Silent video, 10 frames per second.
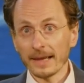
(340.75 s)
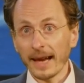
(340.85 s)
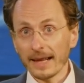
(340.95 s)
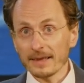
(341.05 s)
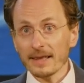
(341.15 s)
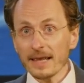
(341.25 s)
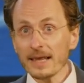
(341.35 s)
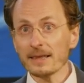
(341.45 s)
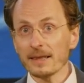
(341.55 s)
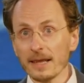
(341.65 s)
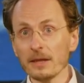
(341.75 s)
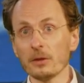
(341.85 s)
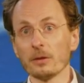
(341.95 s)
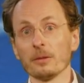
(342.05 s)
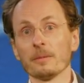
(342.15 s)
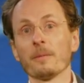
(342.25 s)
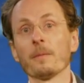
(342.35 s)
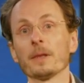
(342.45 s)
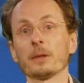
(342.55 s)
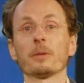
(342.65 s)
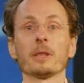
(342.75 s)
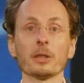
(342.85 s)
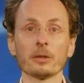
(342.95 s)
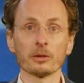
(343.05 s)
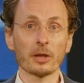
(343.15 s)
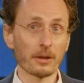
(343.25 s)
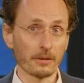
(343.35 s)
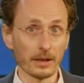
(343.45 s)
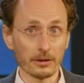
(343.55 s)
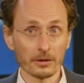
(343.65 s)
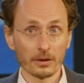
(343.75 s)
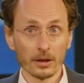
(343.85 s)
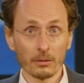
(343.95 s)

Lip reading: and eat into the traditional generators